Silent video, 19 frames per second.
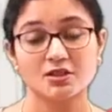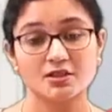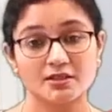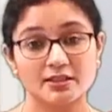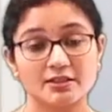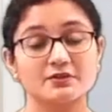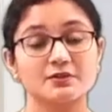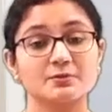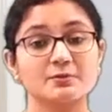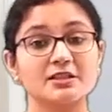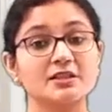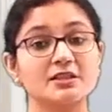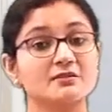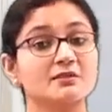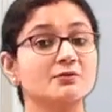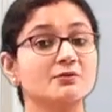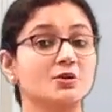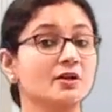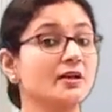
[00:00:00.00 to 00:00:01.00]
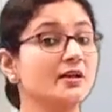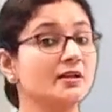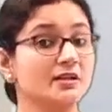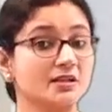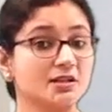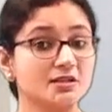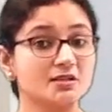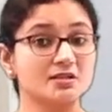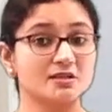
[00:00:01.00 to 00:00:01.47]
It will be given for an
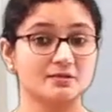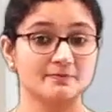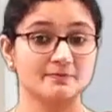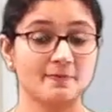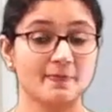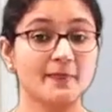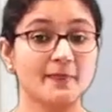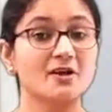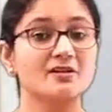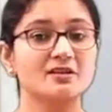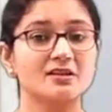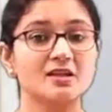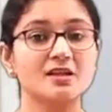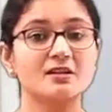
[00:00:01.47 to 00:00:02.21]
year. Now,